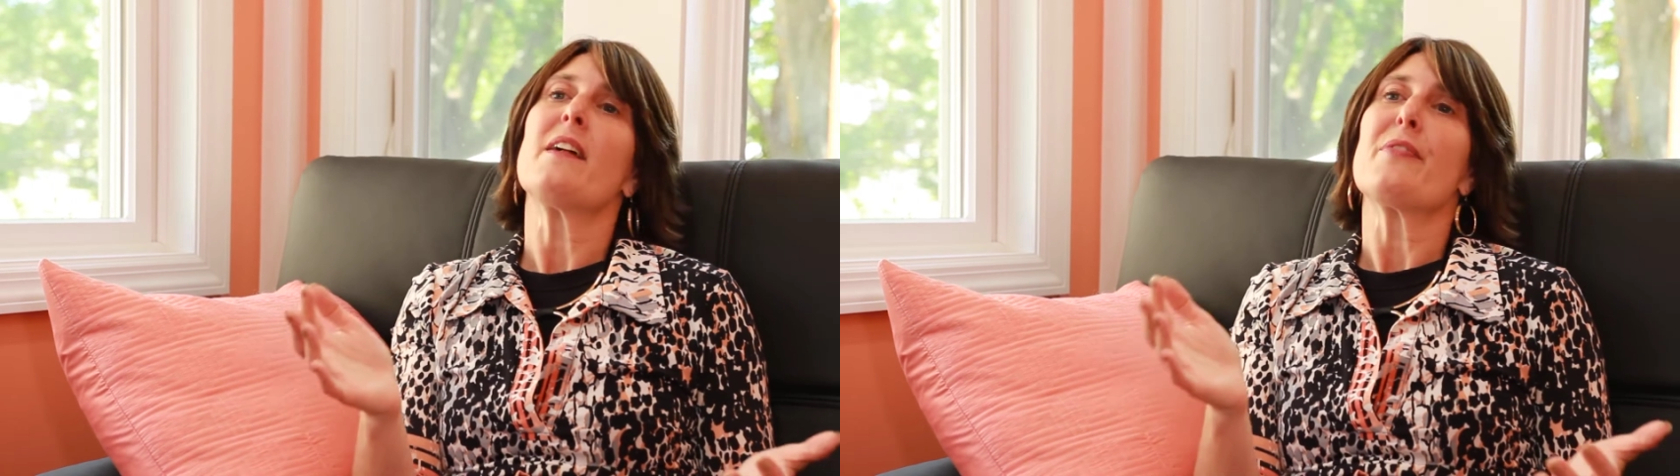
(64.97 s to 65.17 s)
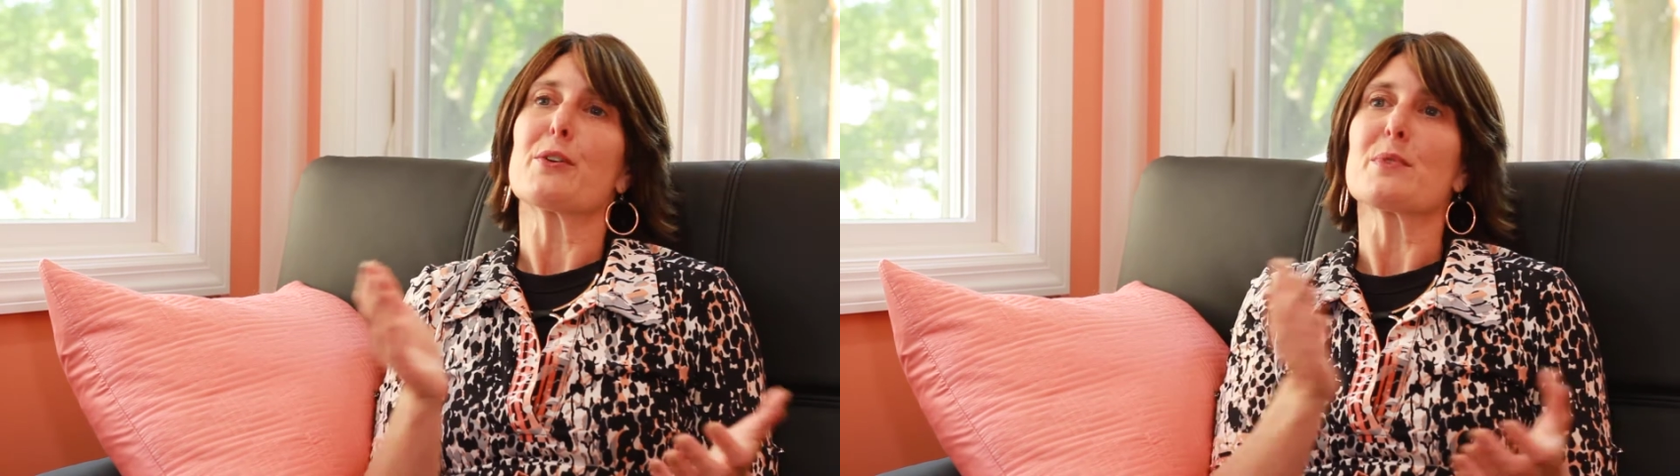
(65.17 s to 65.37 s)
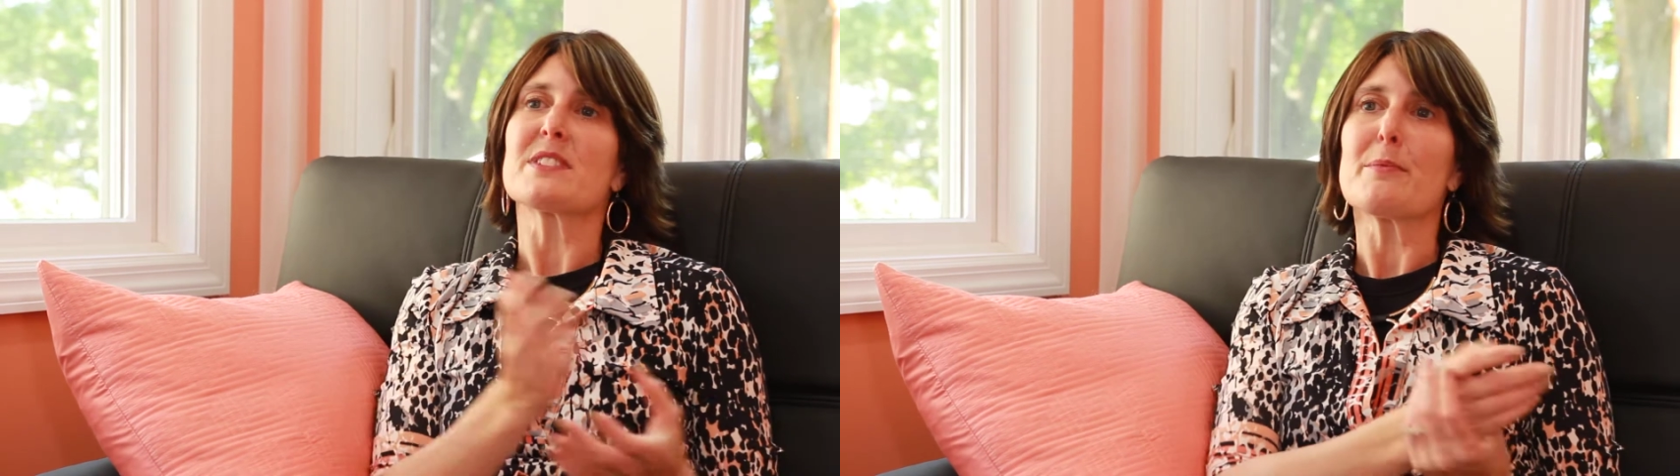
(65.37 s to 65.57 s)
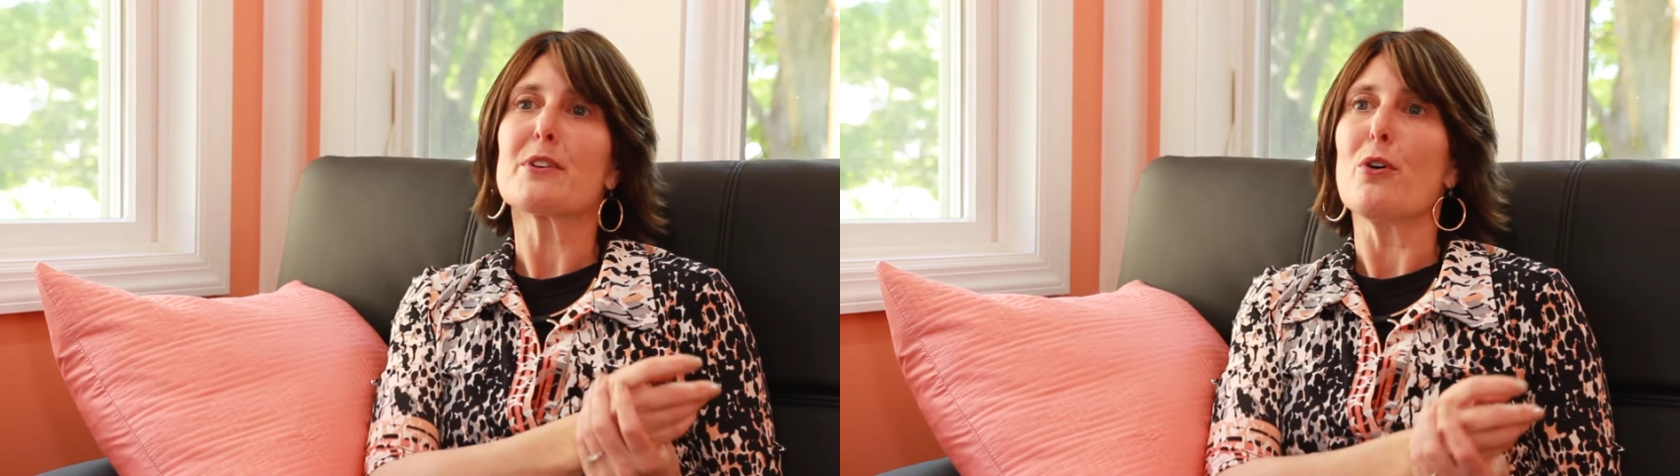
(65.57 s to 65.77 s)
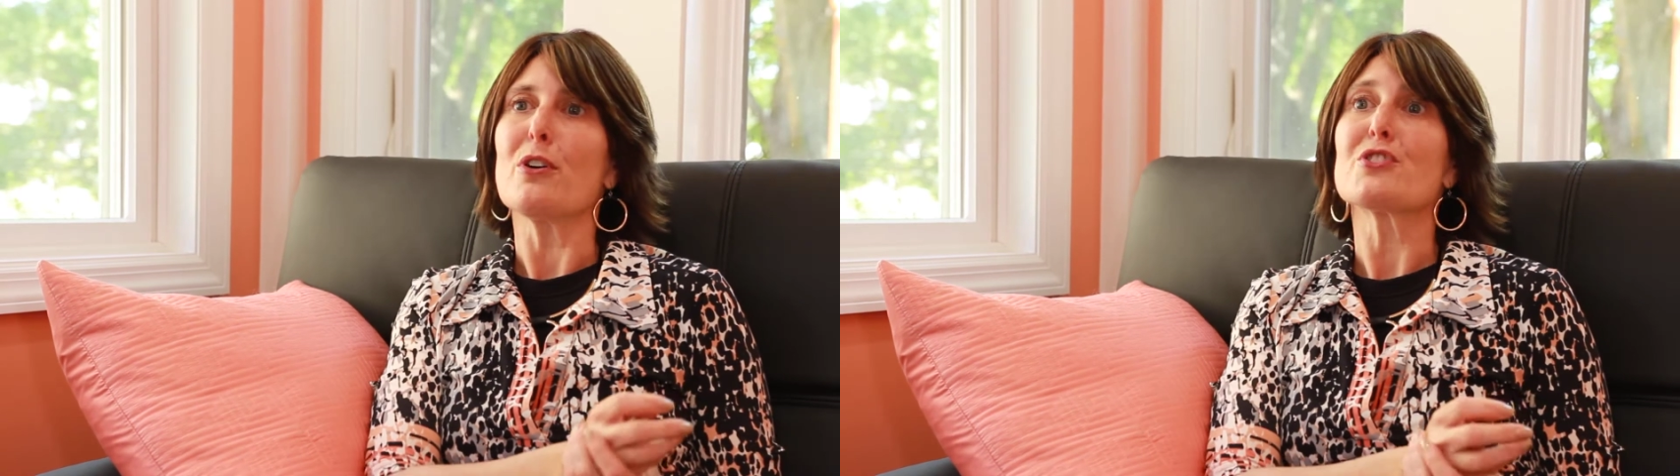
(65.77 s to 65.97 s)
There was something
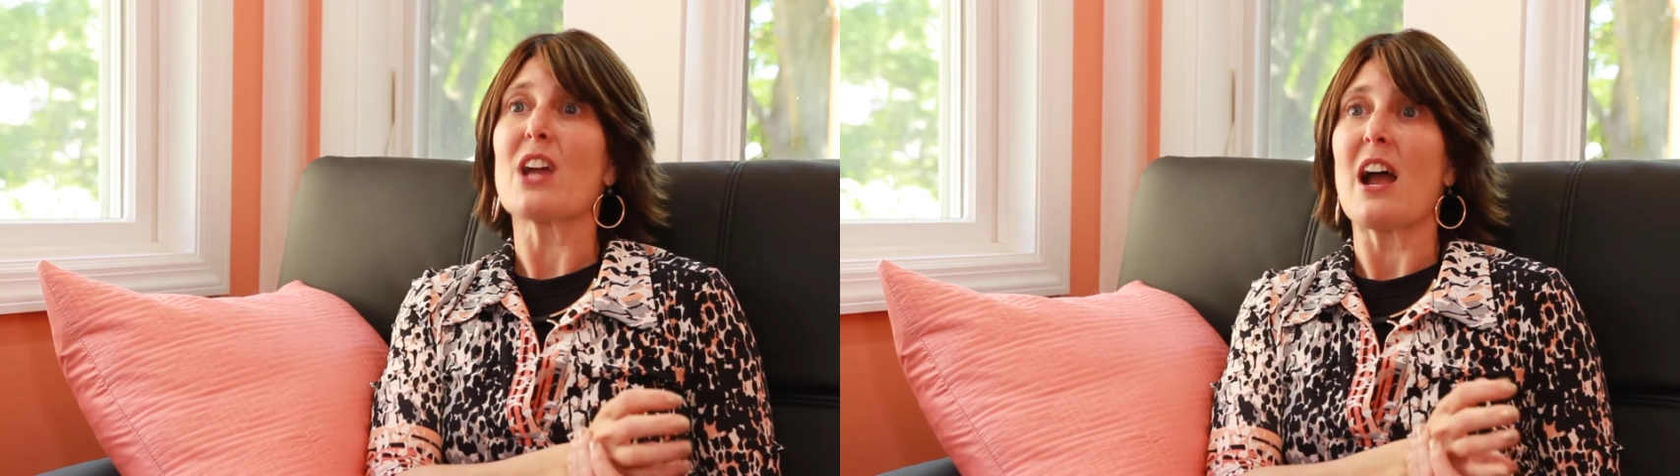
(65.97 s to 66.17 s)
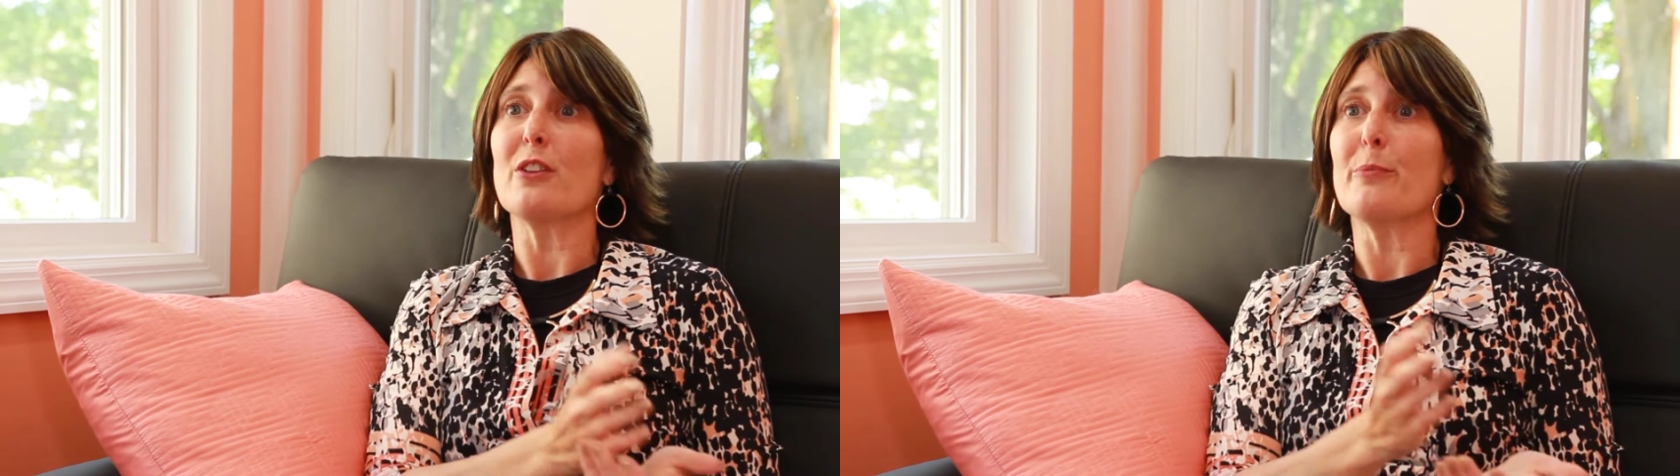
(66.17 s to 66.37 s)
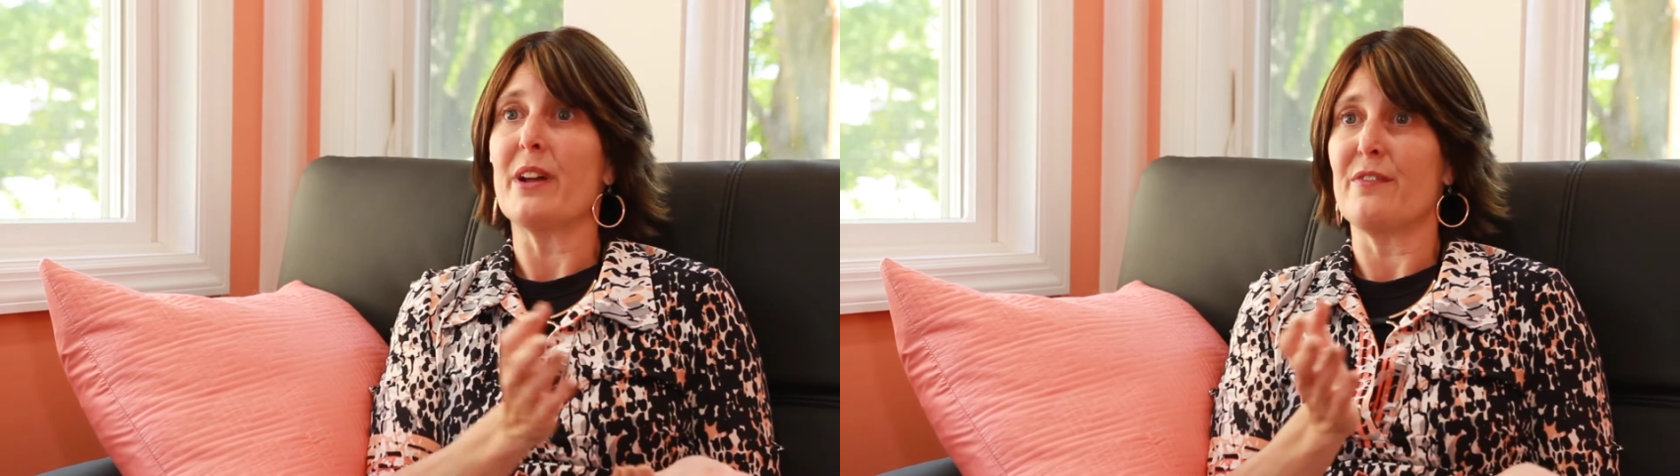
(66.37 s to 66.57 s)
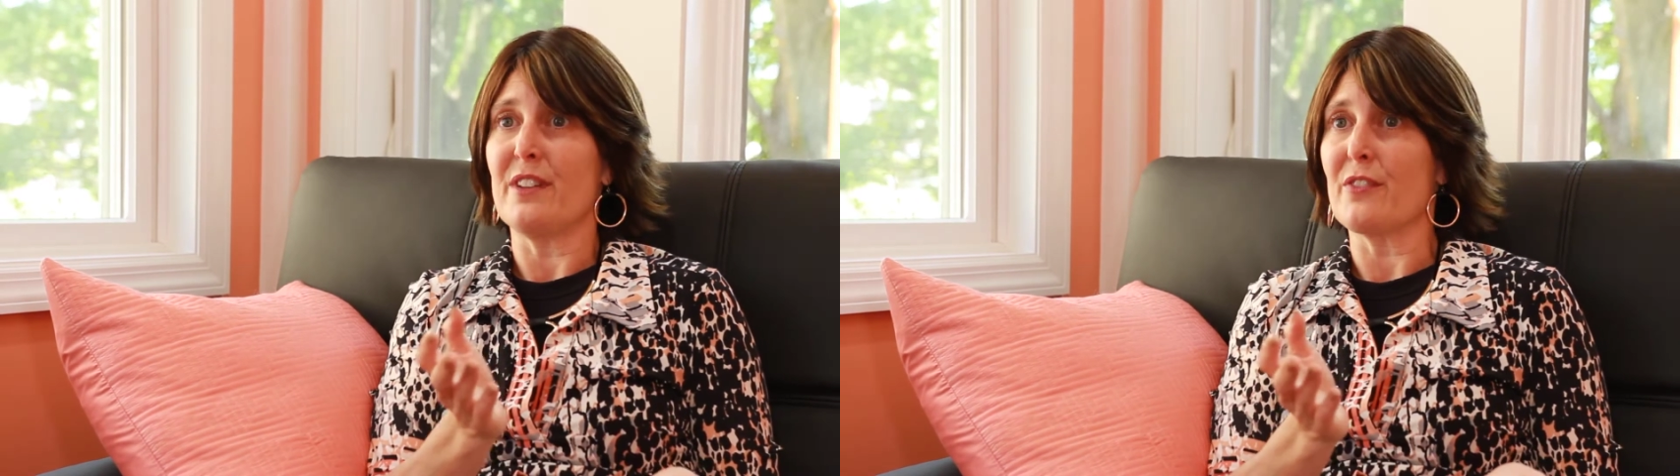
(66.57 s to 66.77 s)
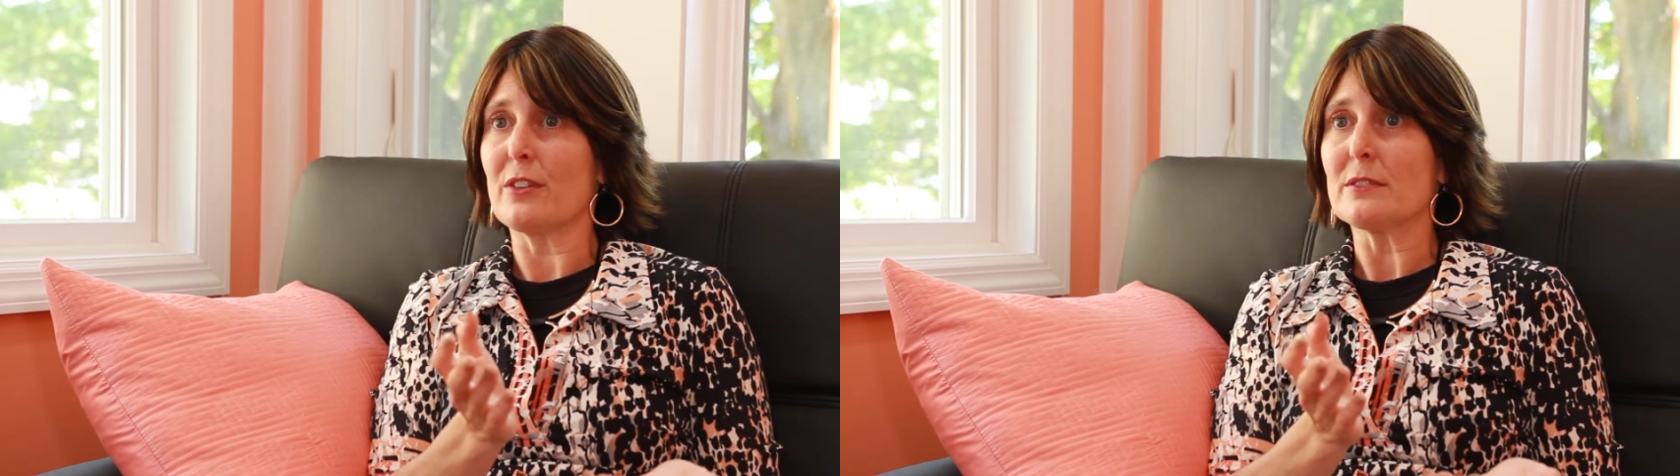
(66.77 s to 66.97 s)
called childbed
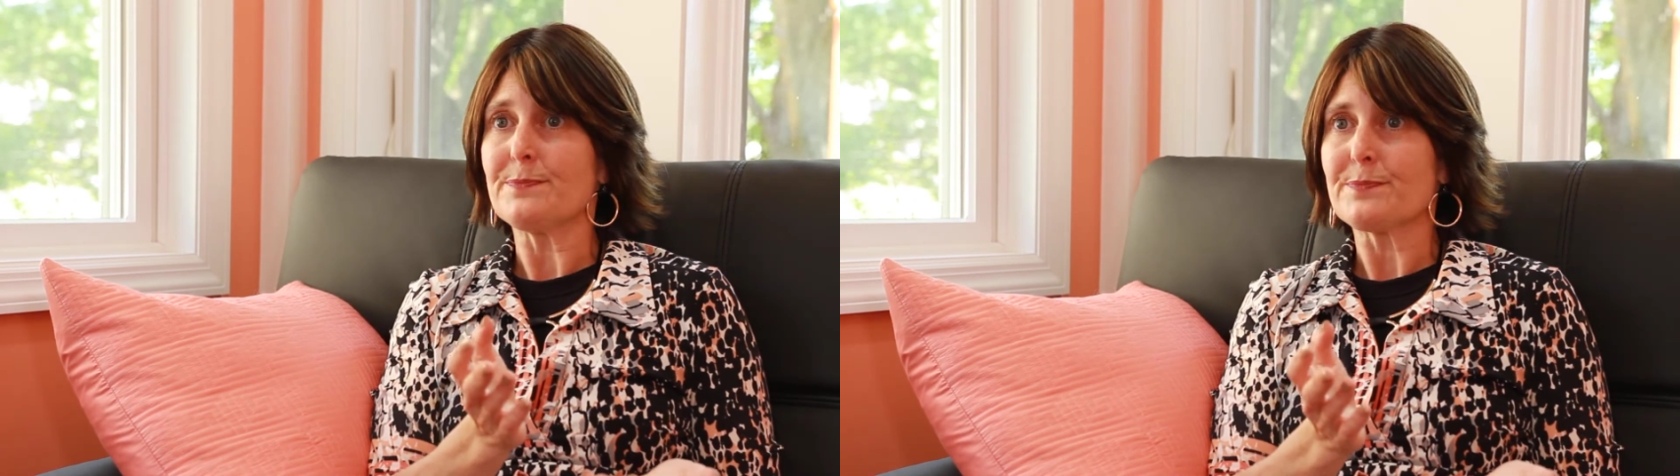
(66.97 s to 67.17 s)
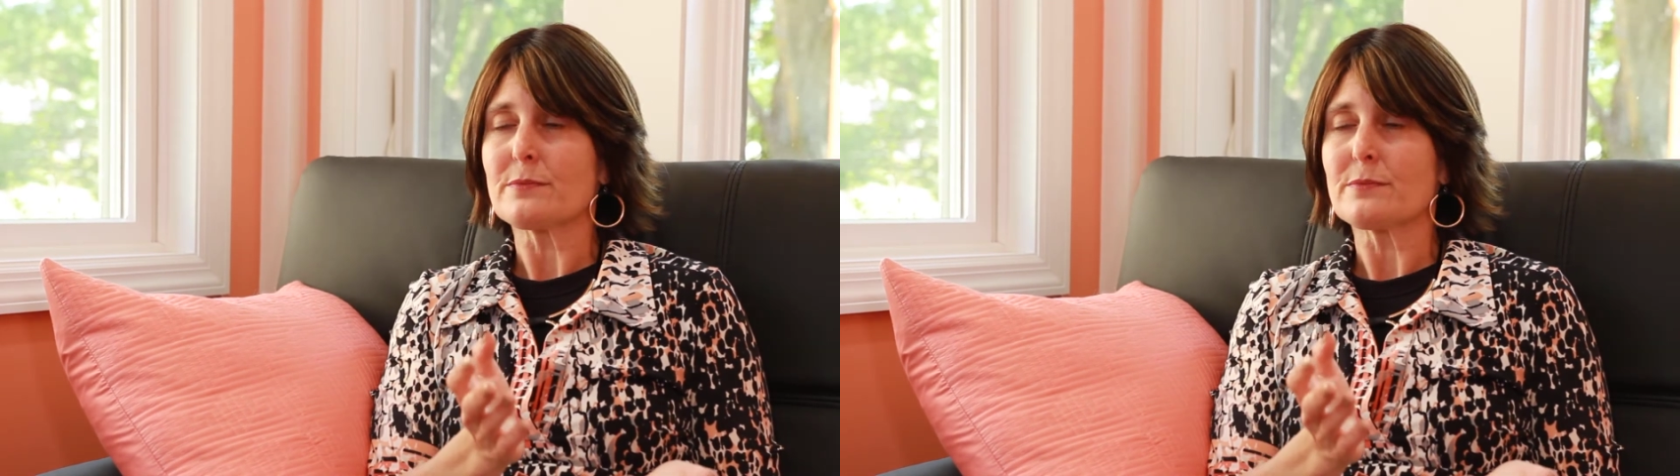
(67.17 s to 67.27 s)
fever,